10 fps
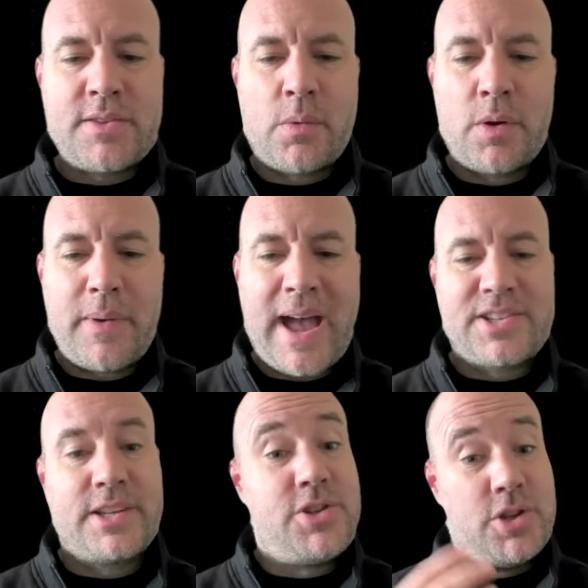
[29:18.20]
So what do we
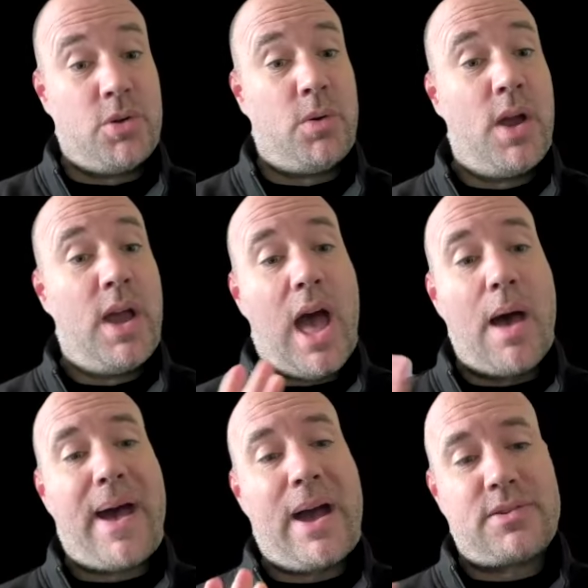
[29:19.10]
actually do
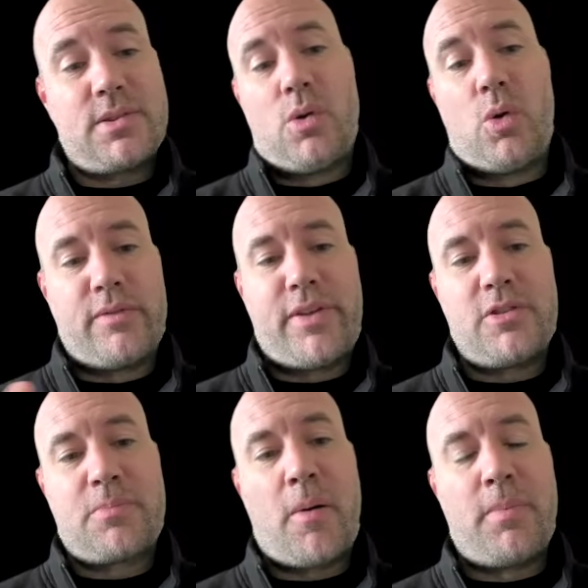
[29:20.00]
about all of
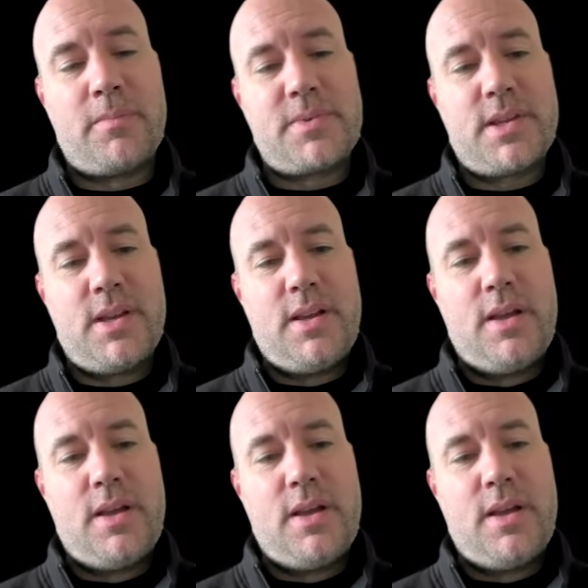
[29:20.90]
those problems?